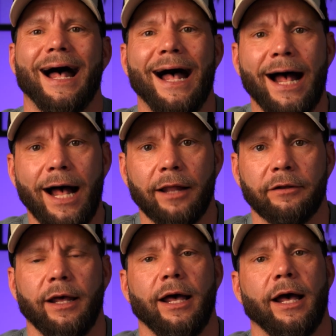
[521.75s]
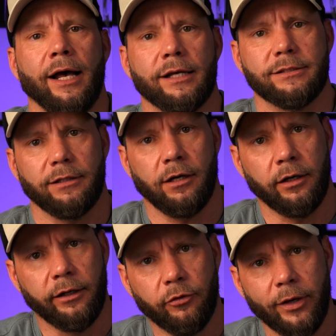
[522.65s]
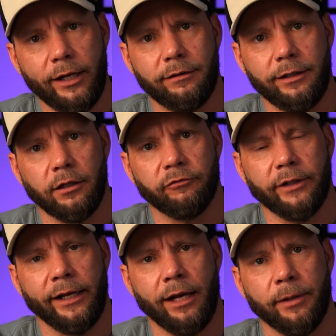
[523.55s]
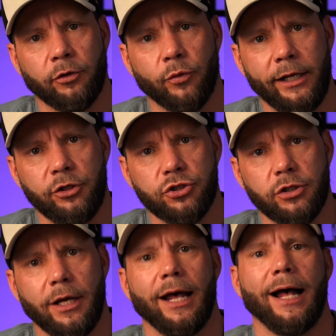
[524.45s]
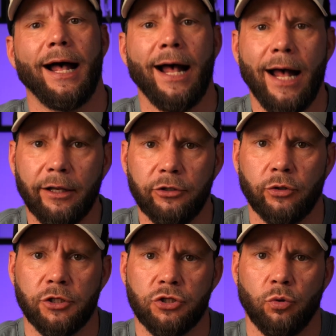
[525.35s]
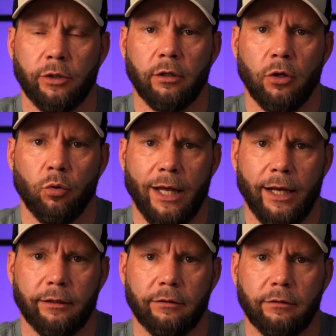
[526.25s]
and has a great deal of dynamic range and you can shoot in low light.